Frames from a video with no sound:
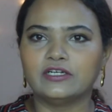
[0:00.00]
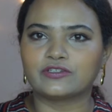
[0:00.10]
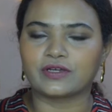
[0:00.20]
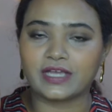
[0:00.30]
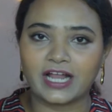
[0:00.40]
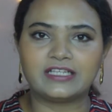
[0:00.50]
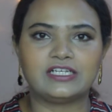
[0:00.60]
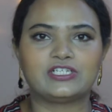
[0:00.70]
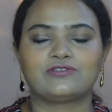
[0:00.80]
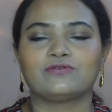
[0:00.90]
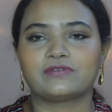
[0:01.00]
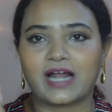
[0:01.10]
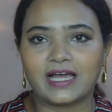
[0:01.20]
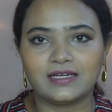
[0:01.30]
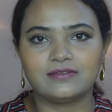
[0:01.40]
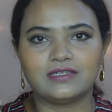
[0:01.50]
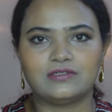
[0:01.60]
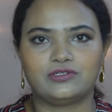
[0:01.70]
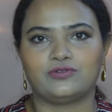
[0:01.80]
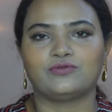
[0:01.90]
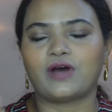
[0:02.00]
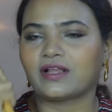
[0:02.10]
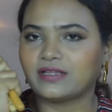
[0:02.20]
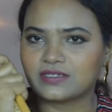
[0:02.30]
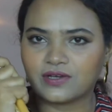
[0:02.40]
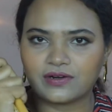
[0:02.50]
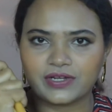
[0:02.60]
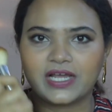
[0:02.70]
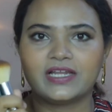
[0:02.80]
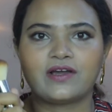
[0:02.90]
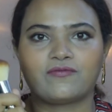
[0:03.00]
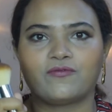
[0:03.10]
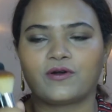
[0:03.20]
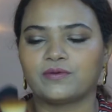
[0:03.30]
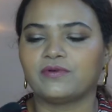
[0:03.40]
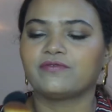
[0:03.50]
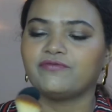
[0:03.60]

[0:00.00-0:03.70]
So get these two, try these two, and these are really affordable,